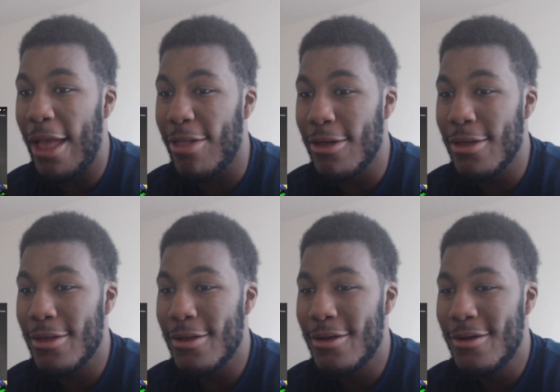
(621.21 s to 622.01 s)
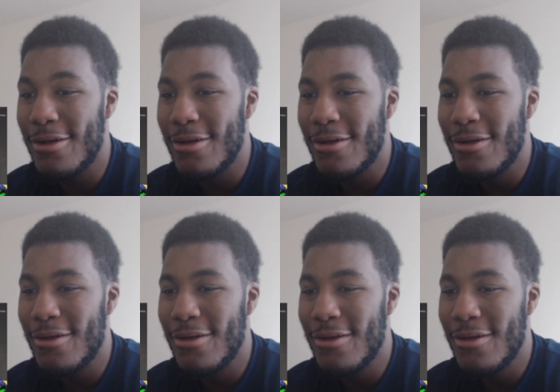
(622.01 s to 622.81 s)
Push Forrest forced as well.
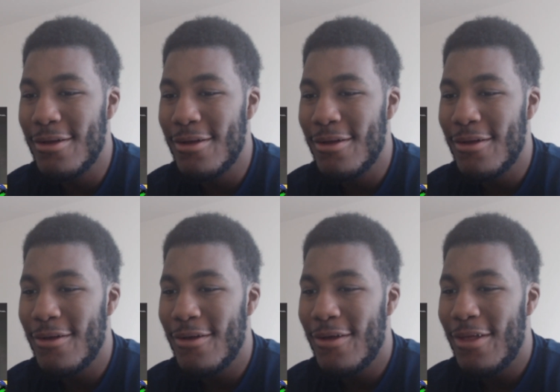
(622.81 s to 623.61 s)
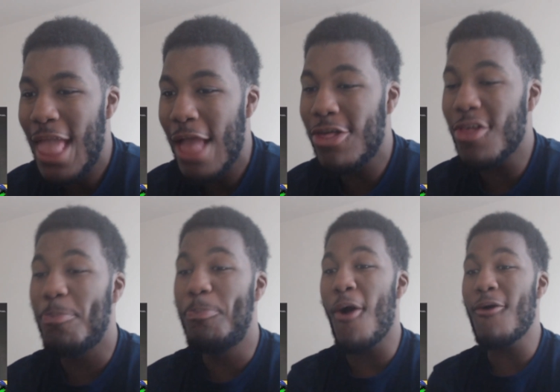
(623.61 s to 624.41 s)
he just. That's just
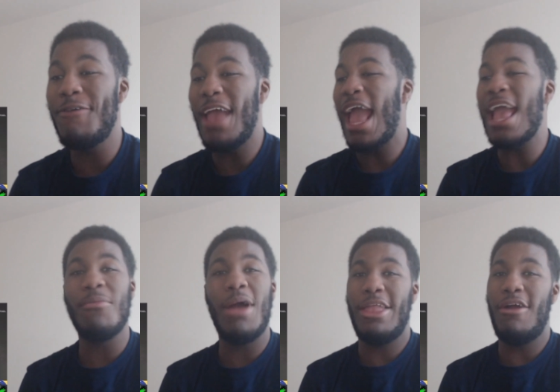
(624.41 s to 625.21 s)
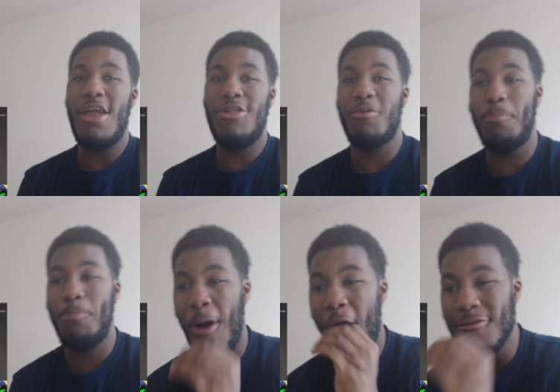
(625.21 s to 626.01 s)
perfect aim right there. That's just
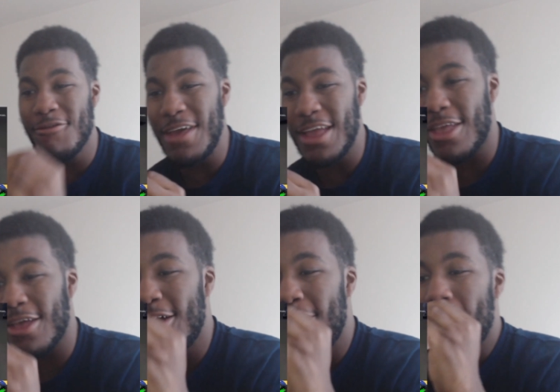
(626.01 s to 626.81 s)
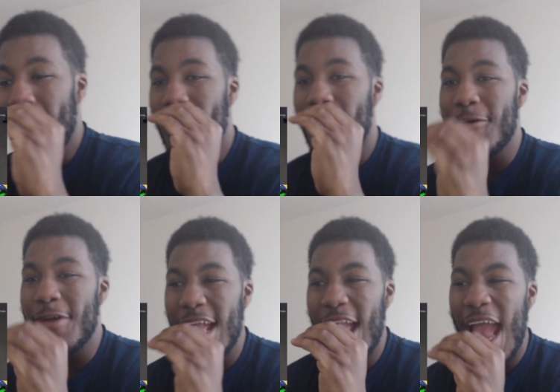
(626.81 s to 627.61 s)
perfect
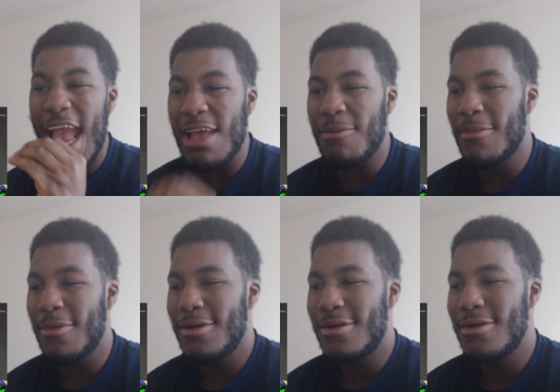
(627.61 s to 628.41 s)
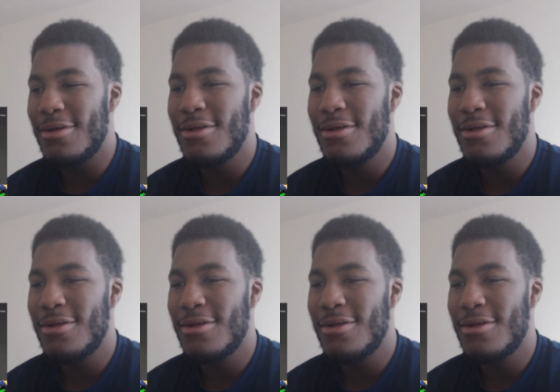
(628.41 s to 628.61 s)
freaking aim.